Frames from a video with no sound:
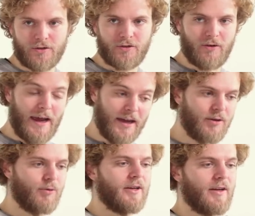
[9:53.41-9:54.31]
So
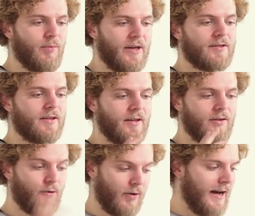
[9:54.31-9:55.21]
anyone can basically,
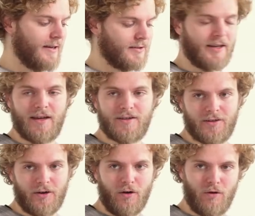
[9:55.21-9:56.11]
who has kit in
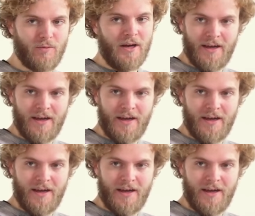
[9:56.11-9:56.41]
their home,